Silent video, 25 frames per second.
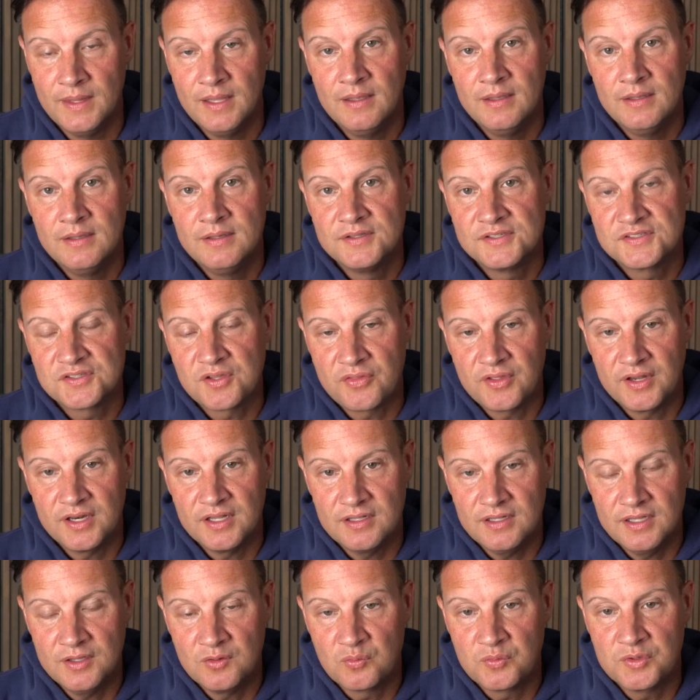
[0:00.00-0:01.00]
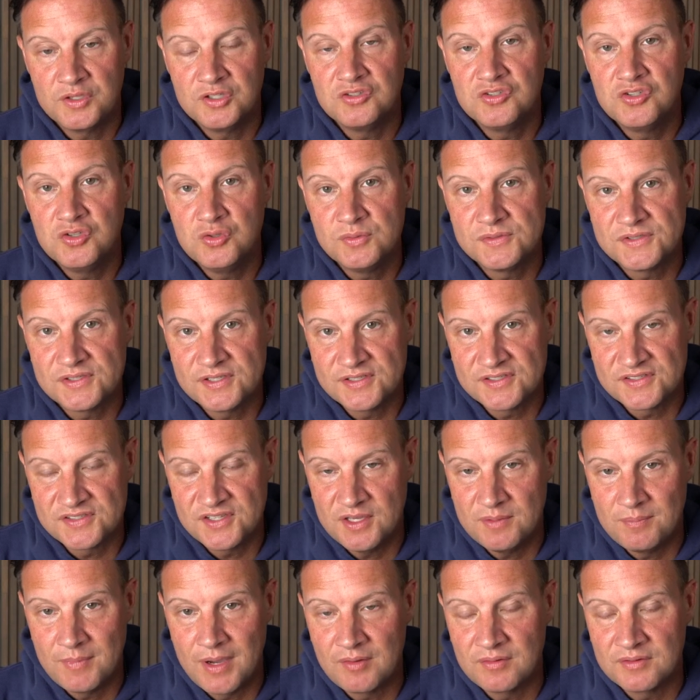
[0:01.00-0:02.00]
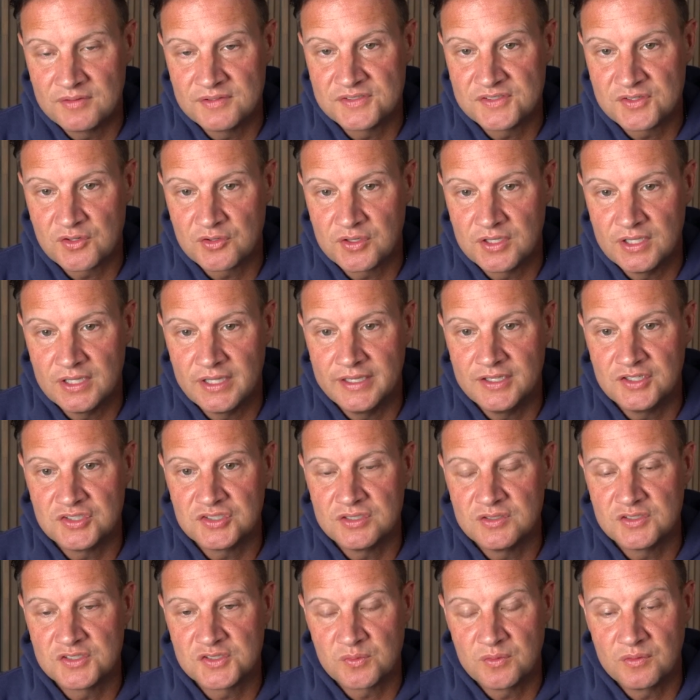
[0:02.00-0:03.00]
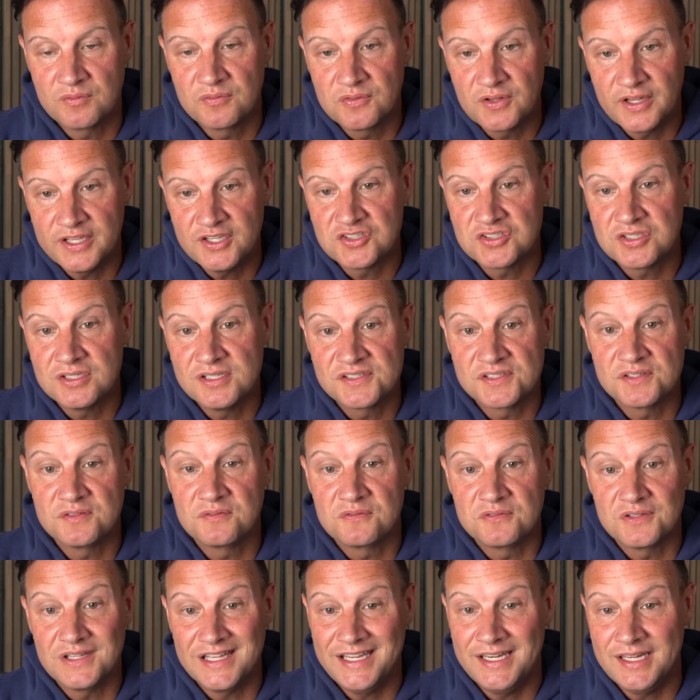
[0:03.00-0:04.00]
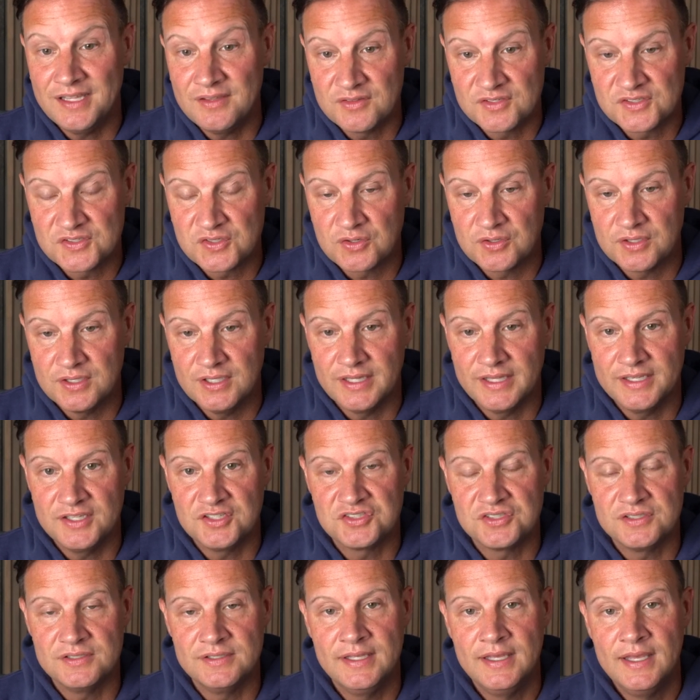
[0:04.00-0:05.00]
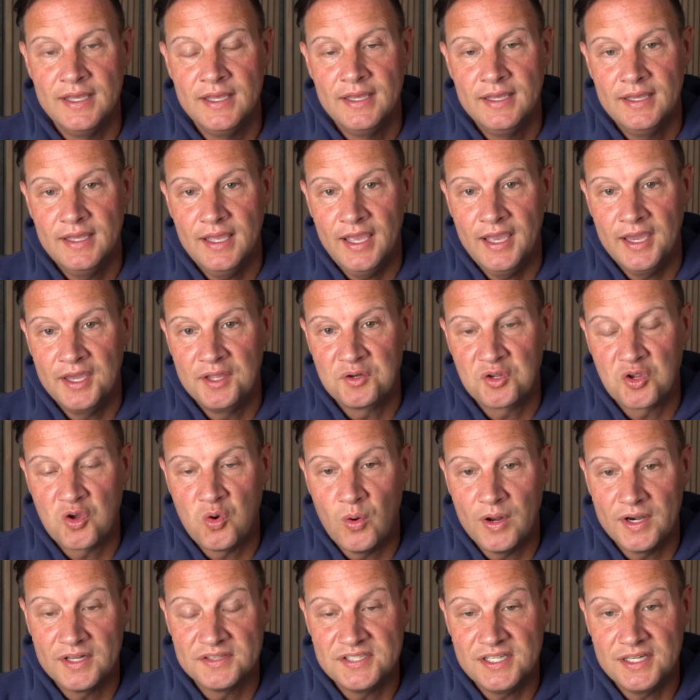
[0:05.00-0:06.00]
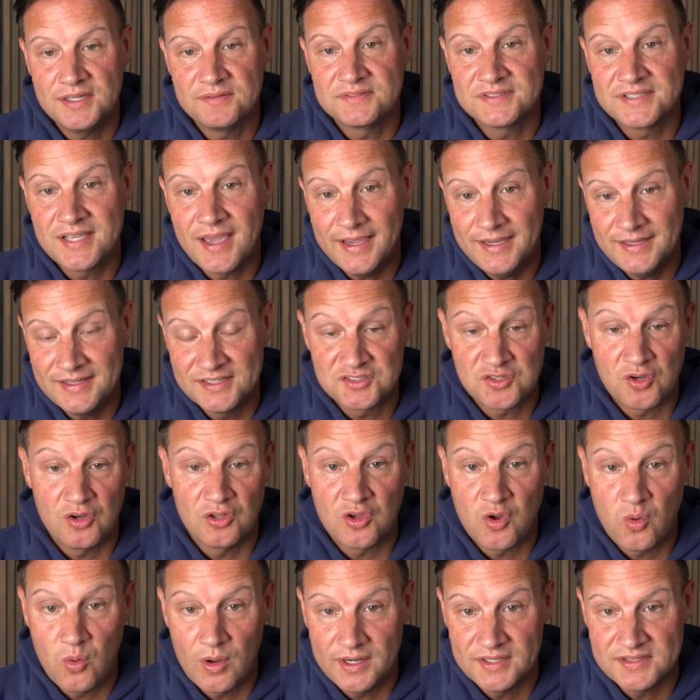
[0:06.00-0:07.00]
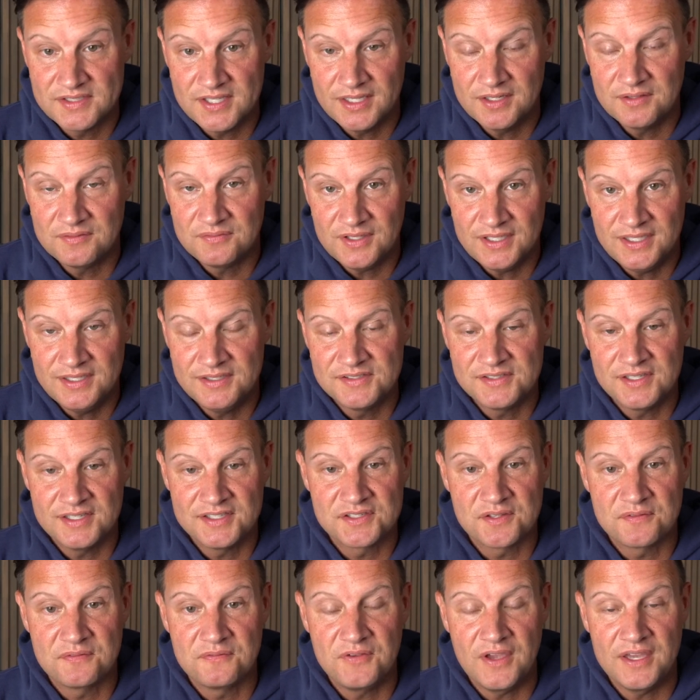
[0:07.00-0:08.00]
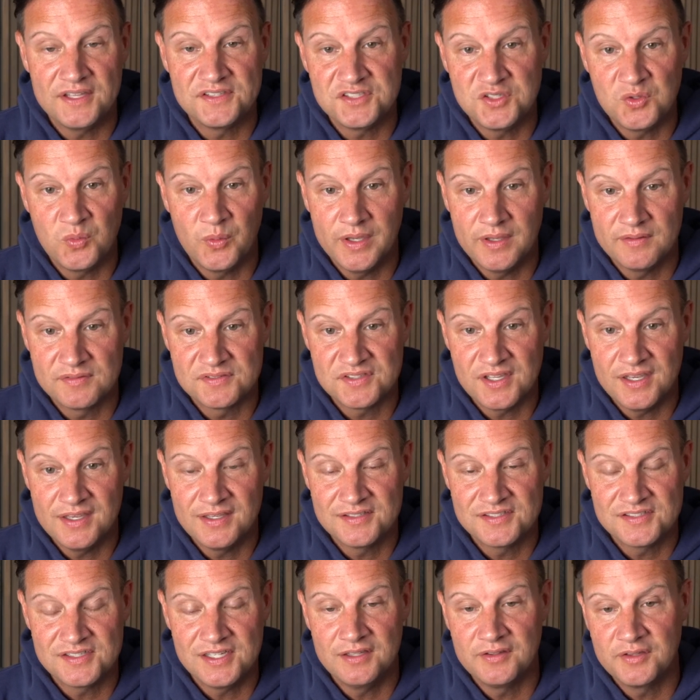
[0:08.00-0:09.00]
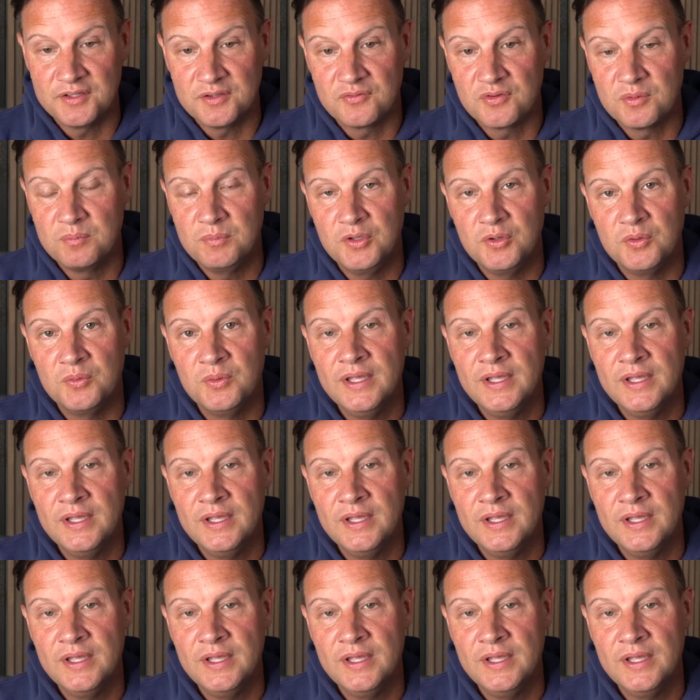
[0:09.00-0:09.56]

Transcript: so that it reduces the amount in circulation. So inflation is inflating the circulation, and it's called quantitative easing. It's a fancy way of saying stealing from you.